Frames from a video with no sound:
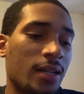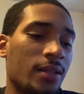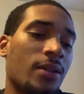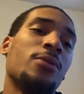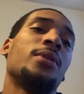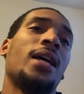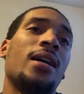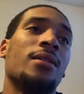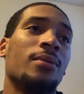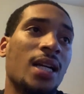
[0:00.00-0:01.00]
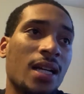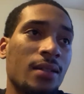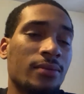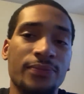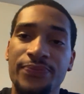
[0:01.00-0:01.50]
No cap, like,
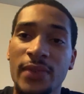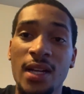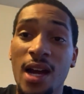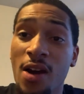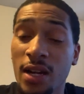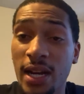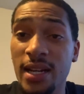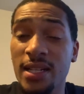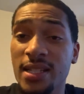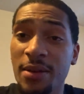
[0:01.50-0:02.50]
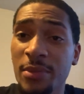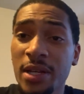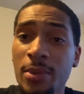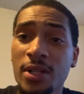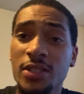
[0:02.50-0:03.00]
I don't care that nigga said me a
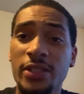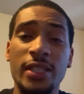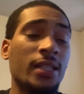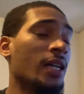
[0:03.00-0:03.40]
ball screen.